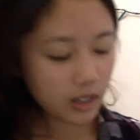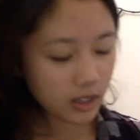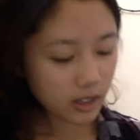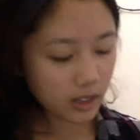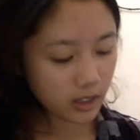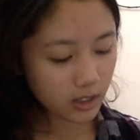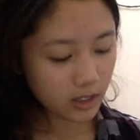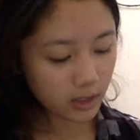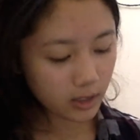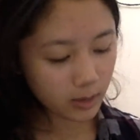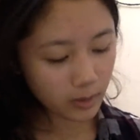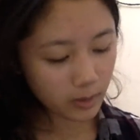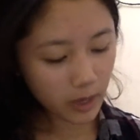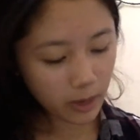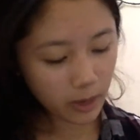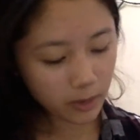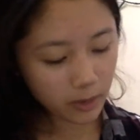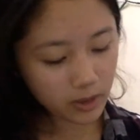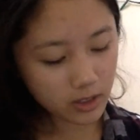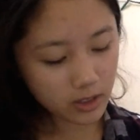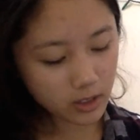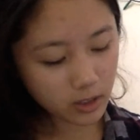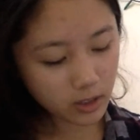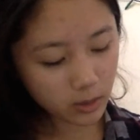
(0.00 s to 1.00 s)
I
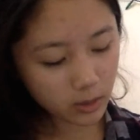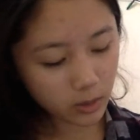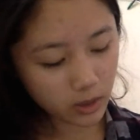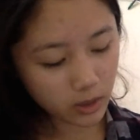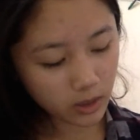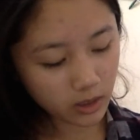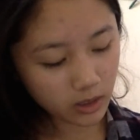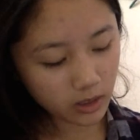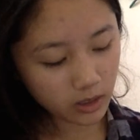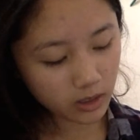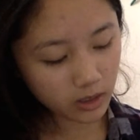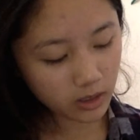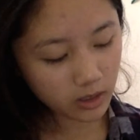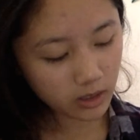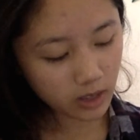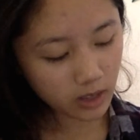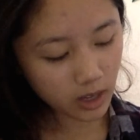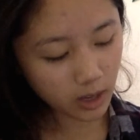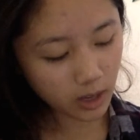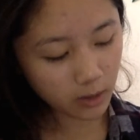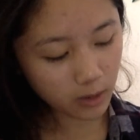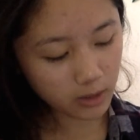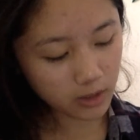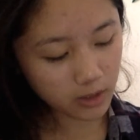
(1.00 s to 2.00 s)
want
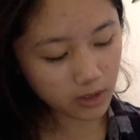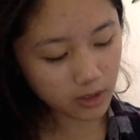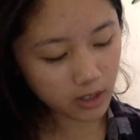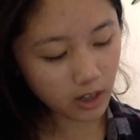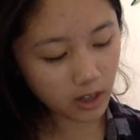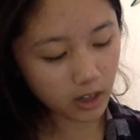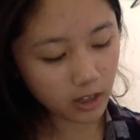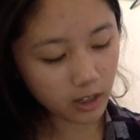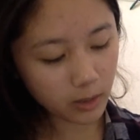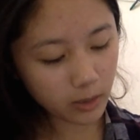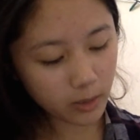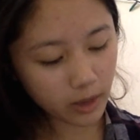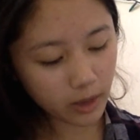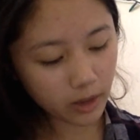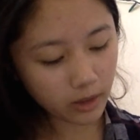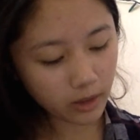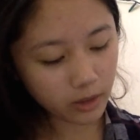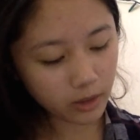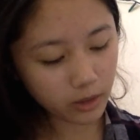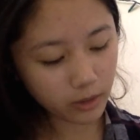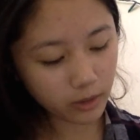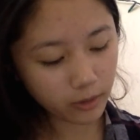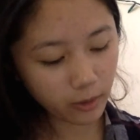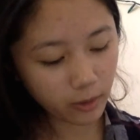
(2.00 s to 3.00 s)
to talk
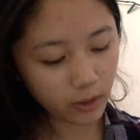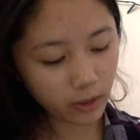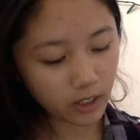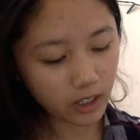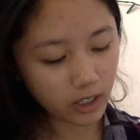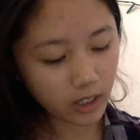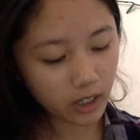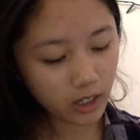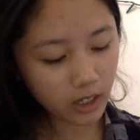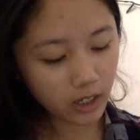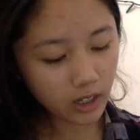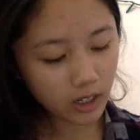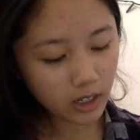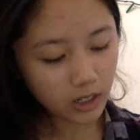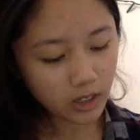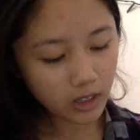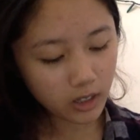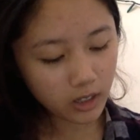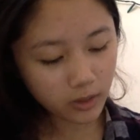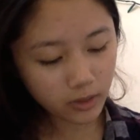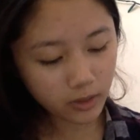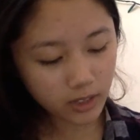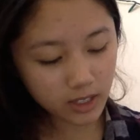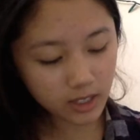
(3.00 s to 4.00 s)
about the 4
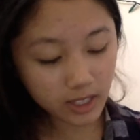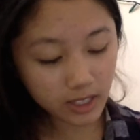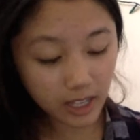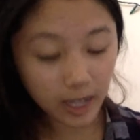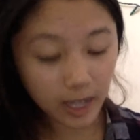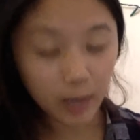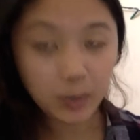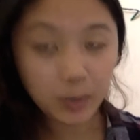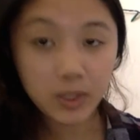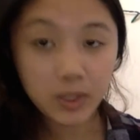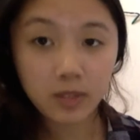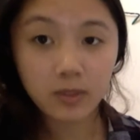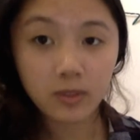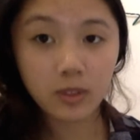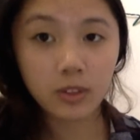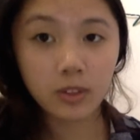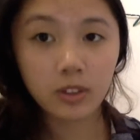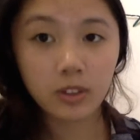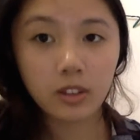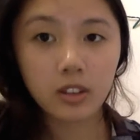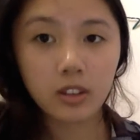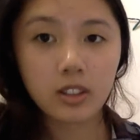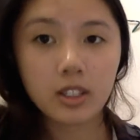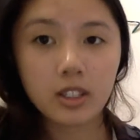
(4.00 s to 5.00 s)
different types of
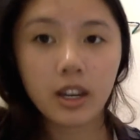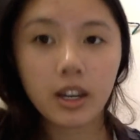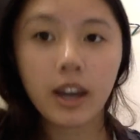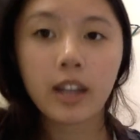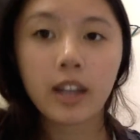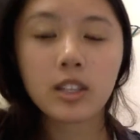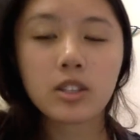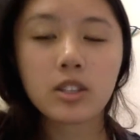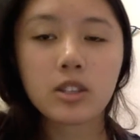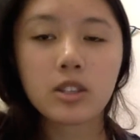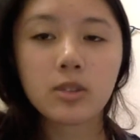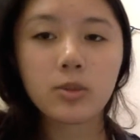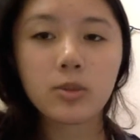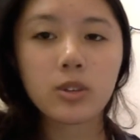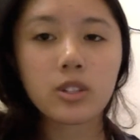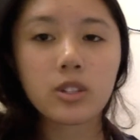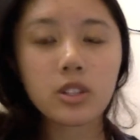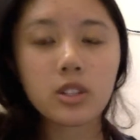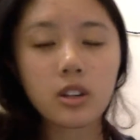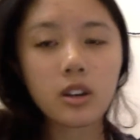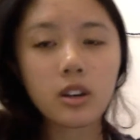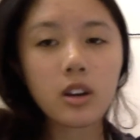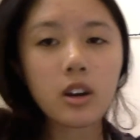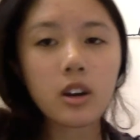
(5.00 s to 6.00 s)
nucleotides,
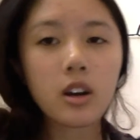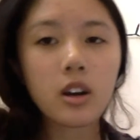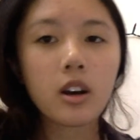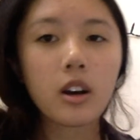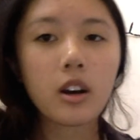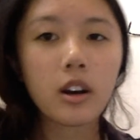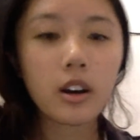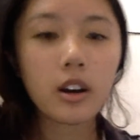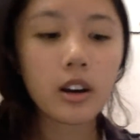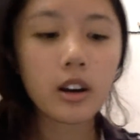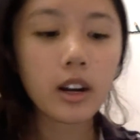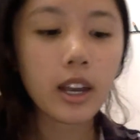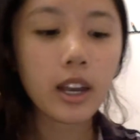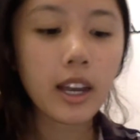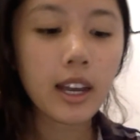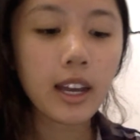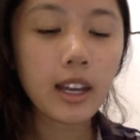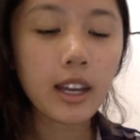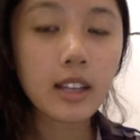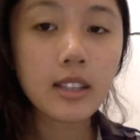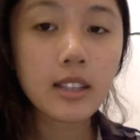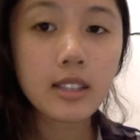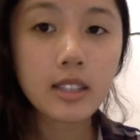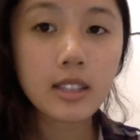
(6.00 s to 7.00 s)
which are
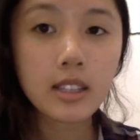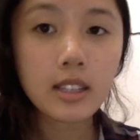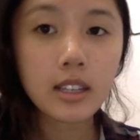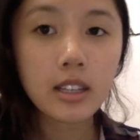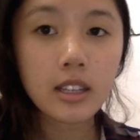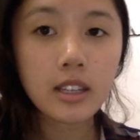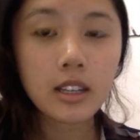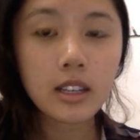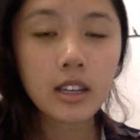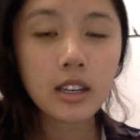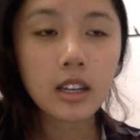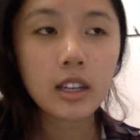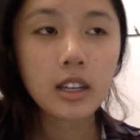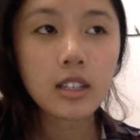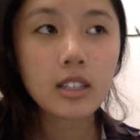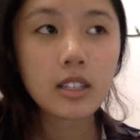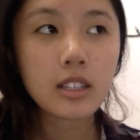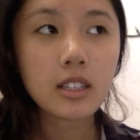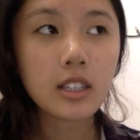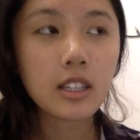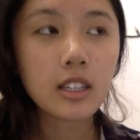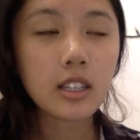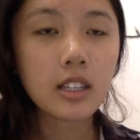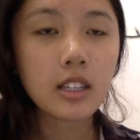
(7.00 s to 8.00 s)
A, C,
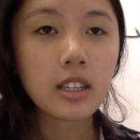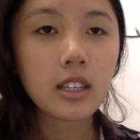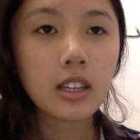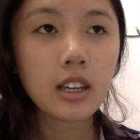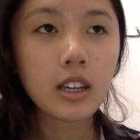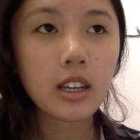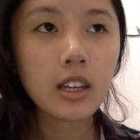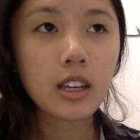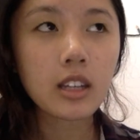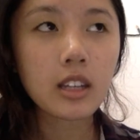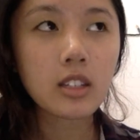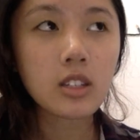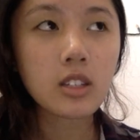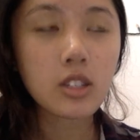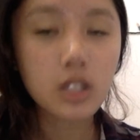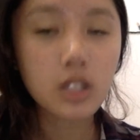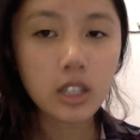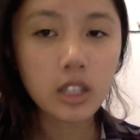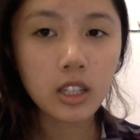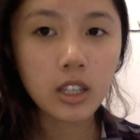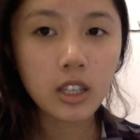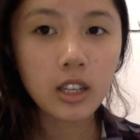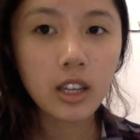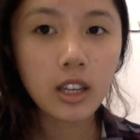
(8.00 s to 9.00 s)
T, and
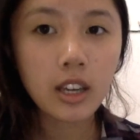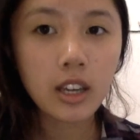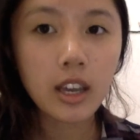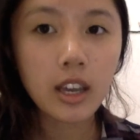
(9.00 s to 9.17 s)
G.